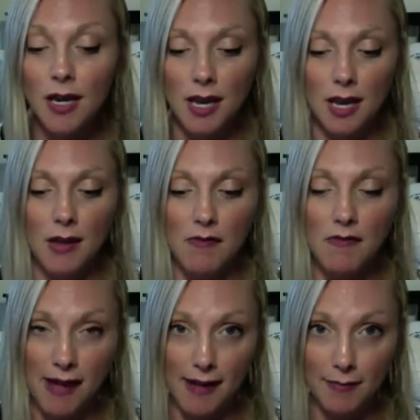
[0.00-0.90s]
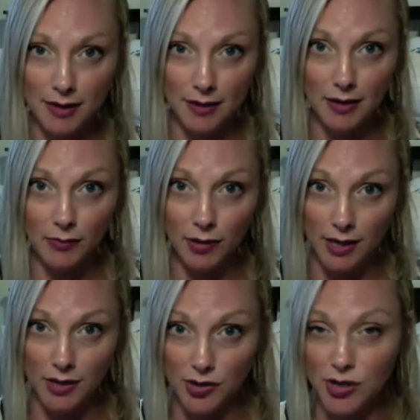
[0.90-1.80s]
in family
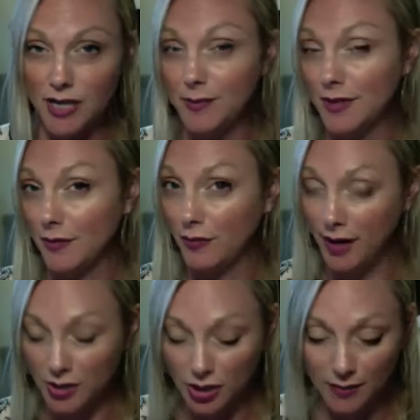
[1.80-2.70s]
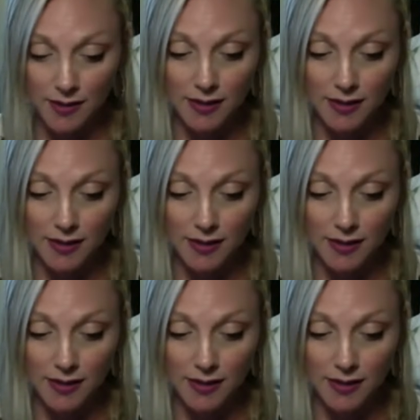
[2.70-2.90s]
relationships and friendships.